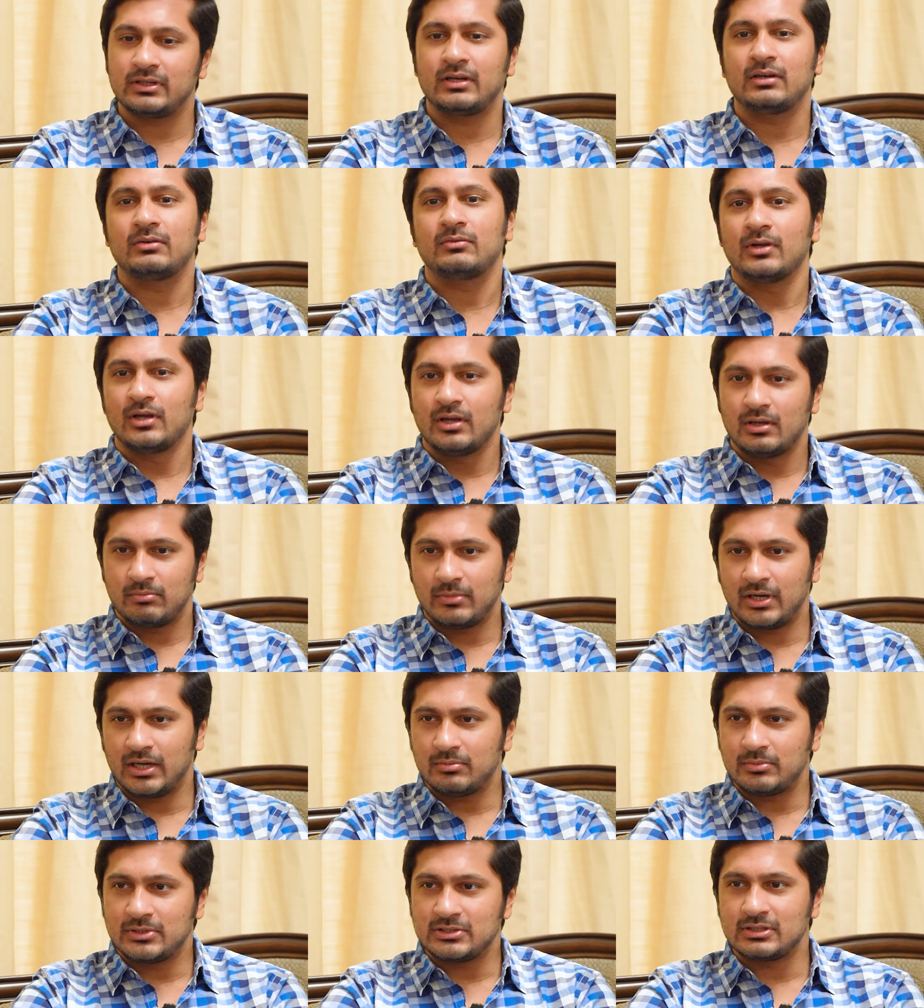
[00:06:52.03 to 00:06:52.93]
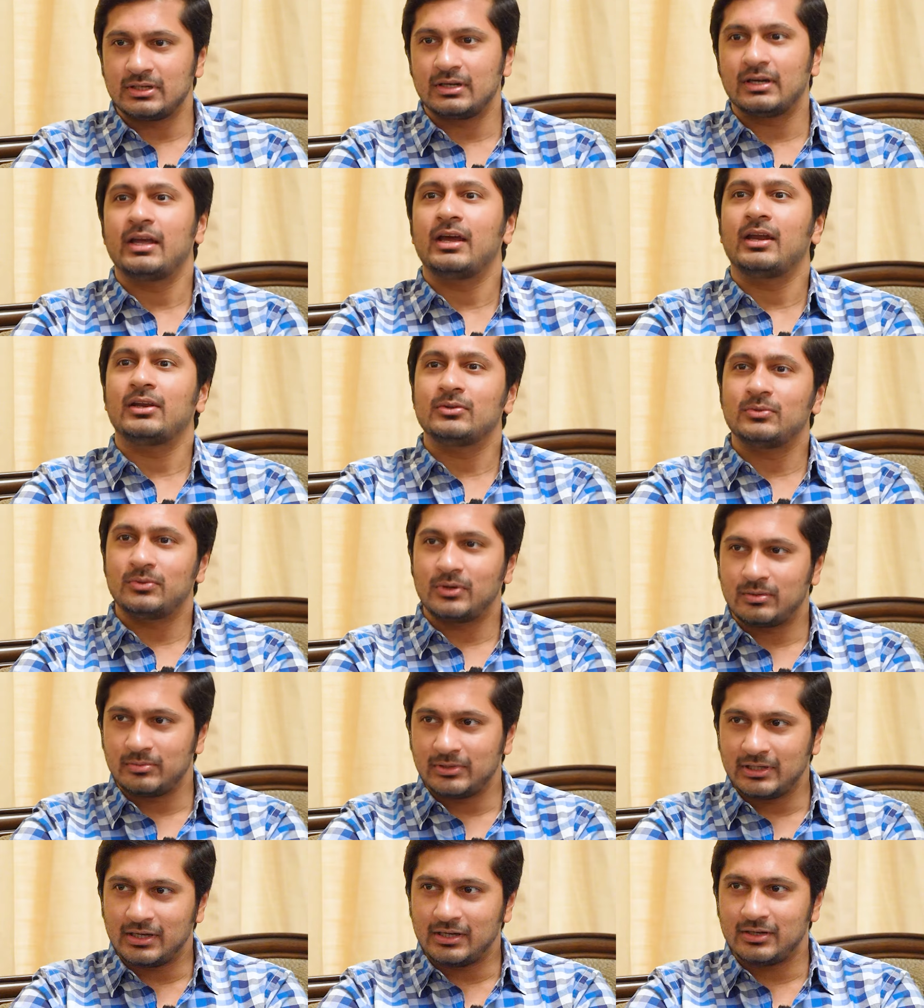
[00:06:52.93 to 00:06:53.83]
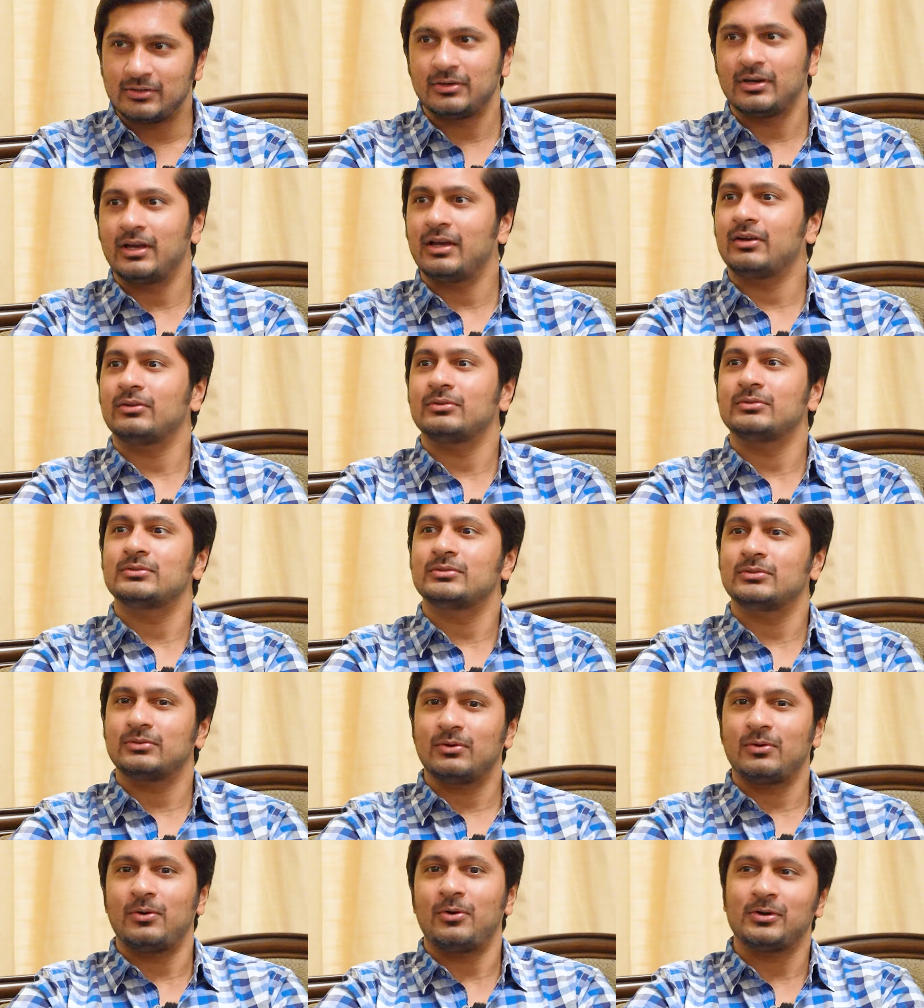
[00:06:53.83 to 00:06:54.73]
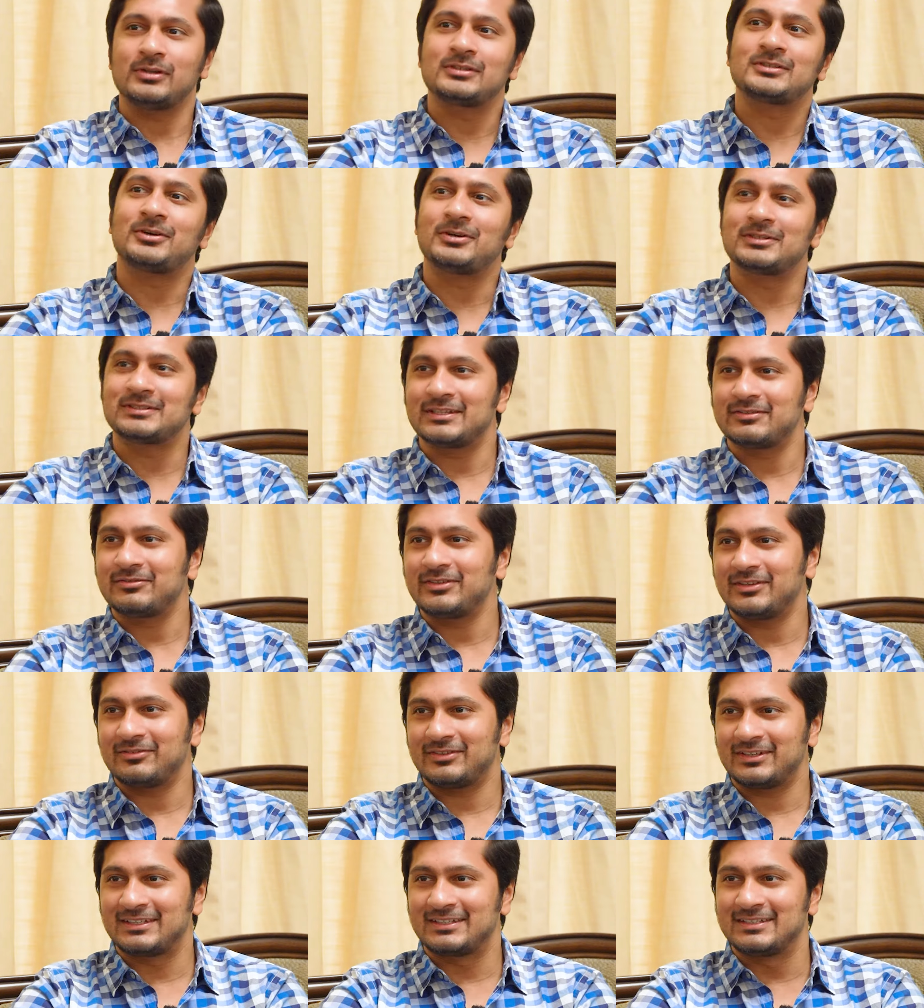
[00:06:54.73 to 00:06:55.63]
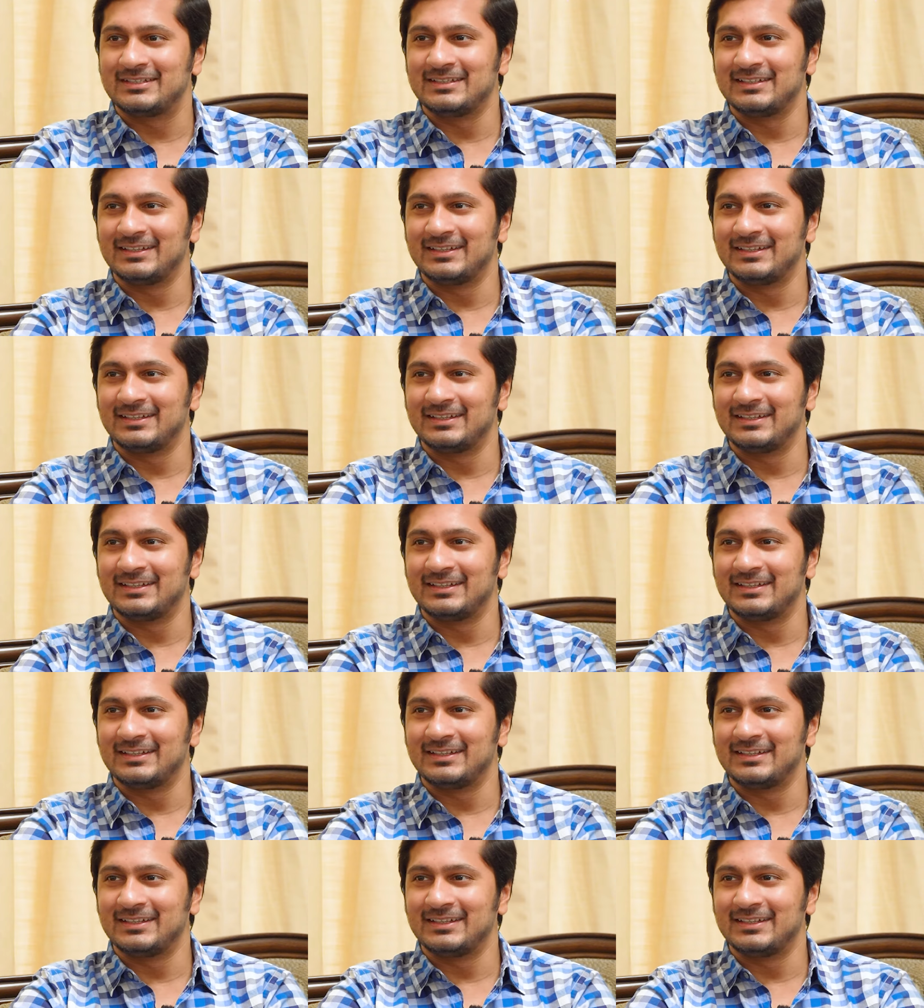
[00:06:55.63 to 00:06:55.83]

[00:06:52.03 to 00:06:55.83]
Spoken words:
Then Maya Manjal and Arvind Venugopal. So all songs are favorites.